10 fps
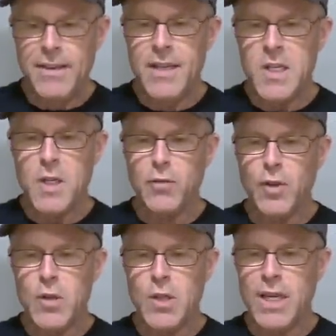This is
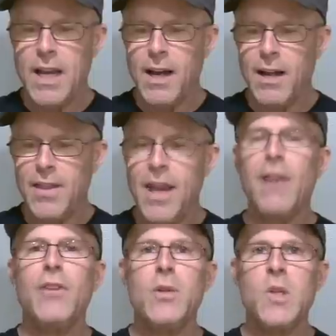first the
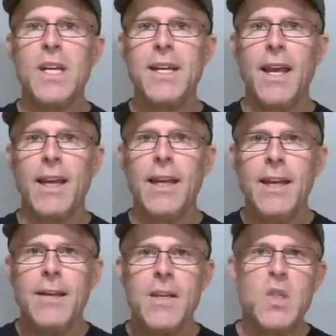FOC King.
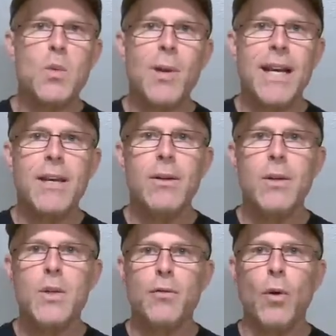This is what I
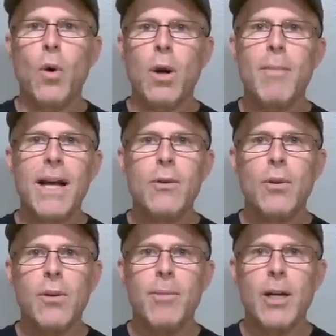use for my
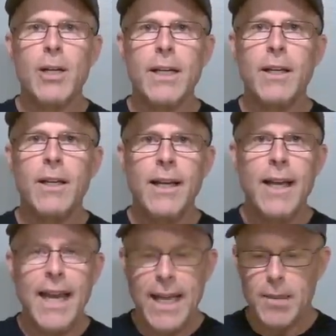North American
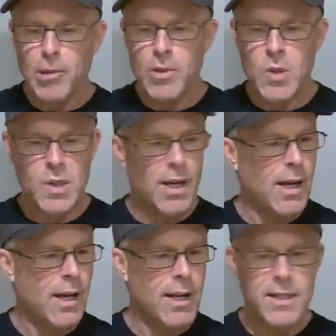animals
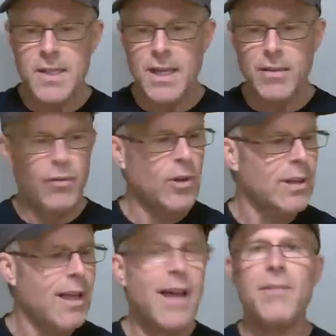hunting for a
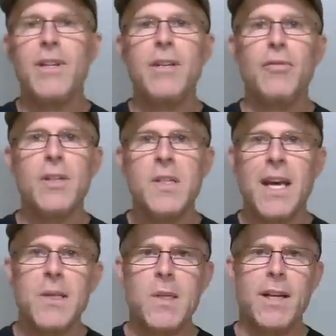lot of the different
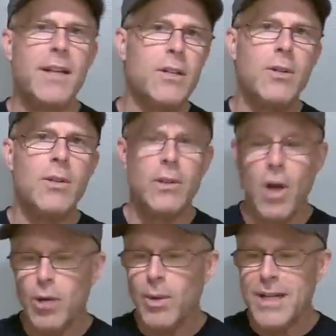tests that I do, the
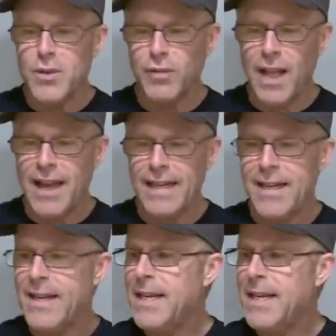long range flight.